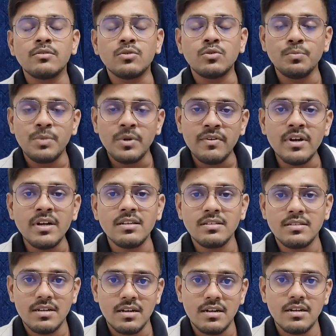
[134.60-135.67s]
To prevent
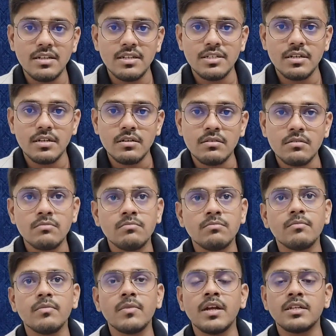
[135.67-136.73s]
this condition,
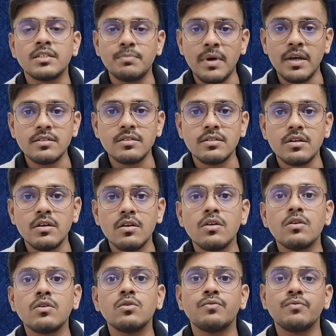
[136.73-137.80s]
it's best
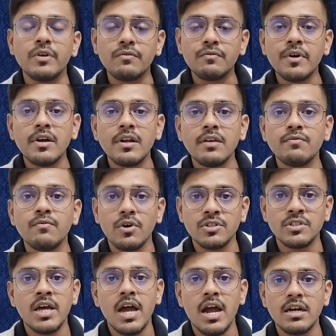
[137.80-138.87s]
to frequently wash
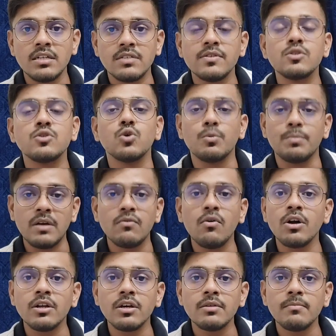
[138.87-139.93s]
the hand with soap and
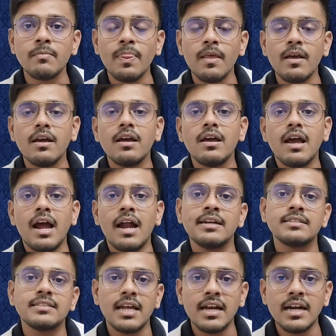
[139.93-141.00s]
water and
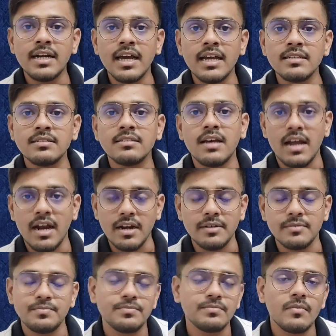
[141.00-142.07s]
sanitize the hand.
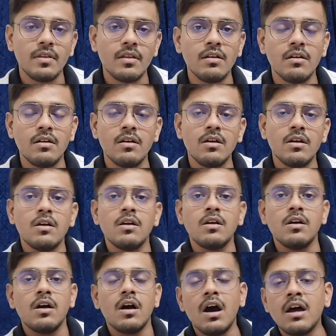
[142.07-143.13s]

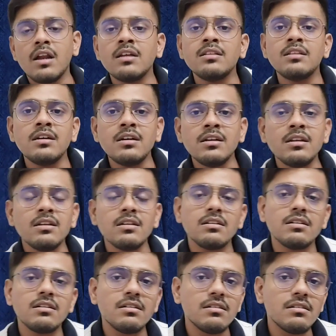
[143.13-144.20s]
Another
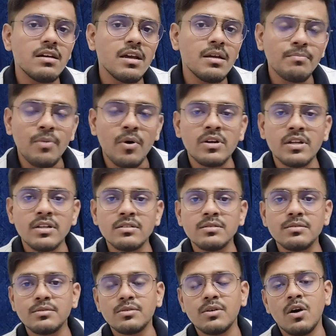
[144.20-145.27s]

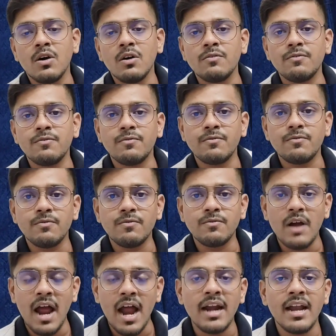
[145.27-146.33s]
importance of
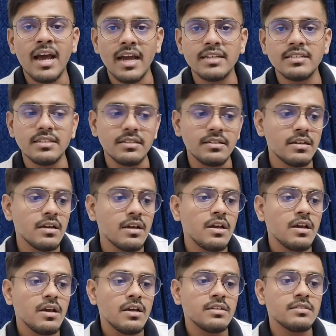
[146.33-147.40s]
hand hygiene
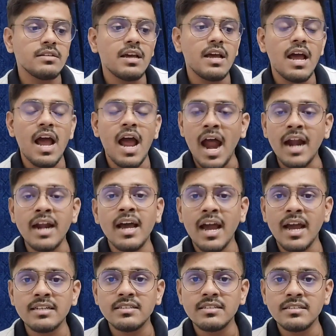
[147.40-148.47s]
is hand
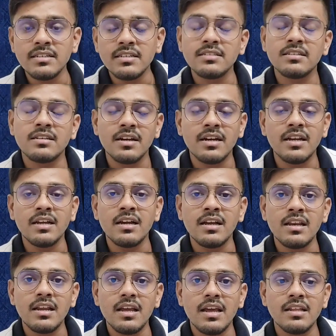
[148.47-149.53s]
hygiene is
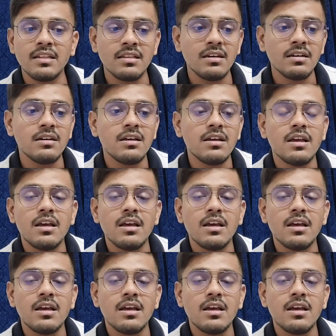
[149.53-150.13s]
critical in the